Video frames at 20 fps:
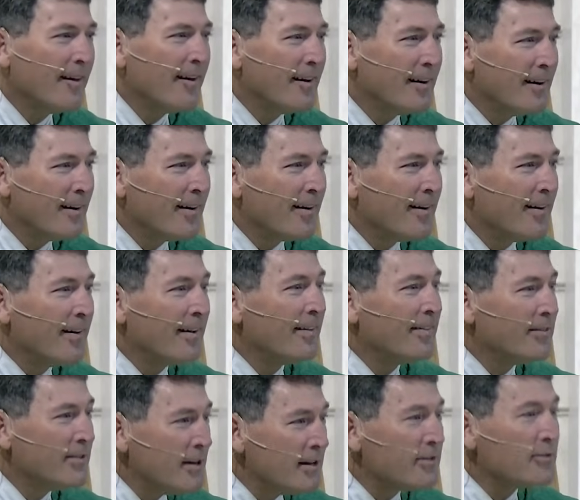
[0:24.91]
Uh,
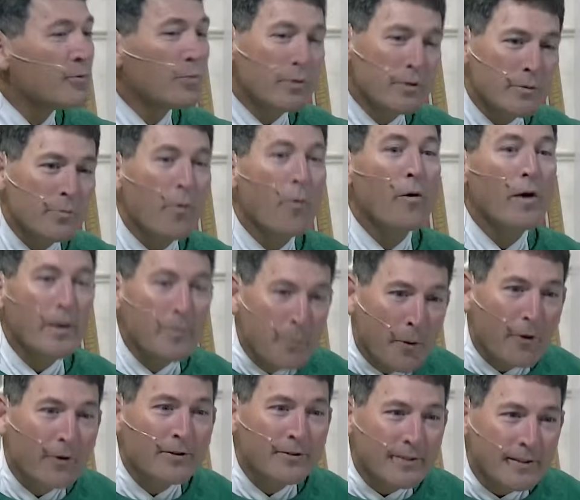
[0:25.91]
Jesus was a morning
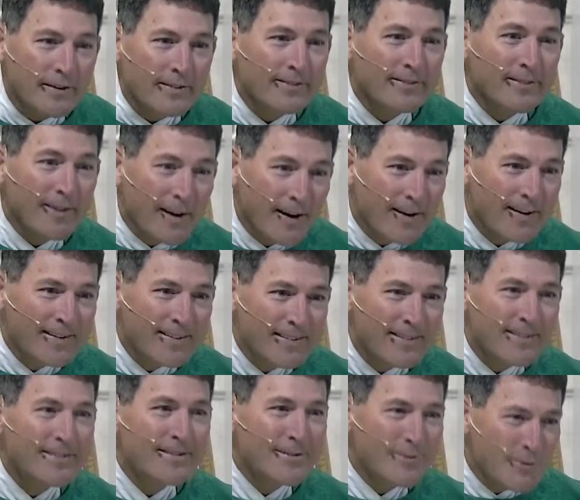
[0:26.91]
person, right?
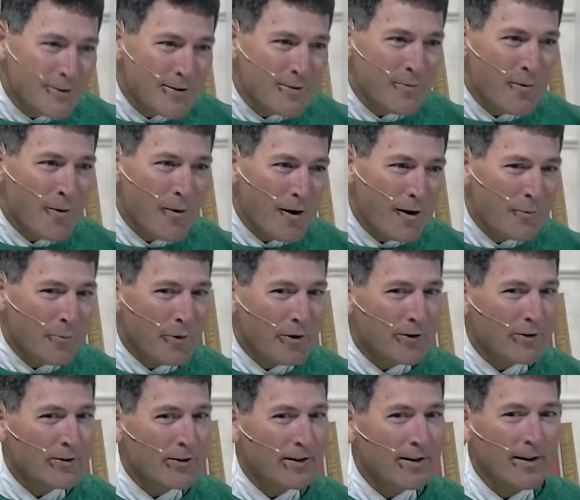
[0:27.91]
Jesus was a morning
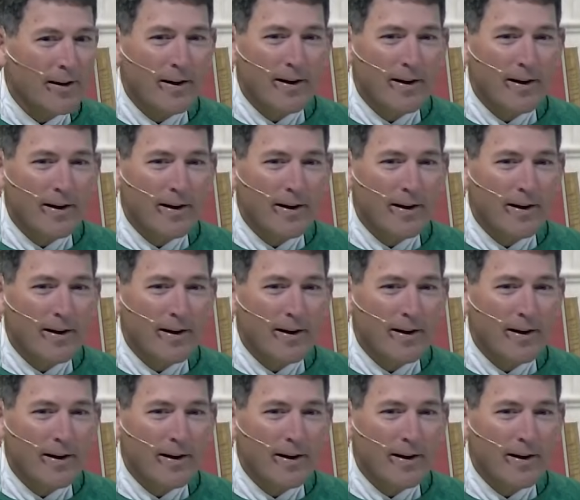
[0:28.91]
person.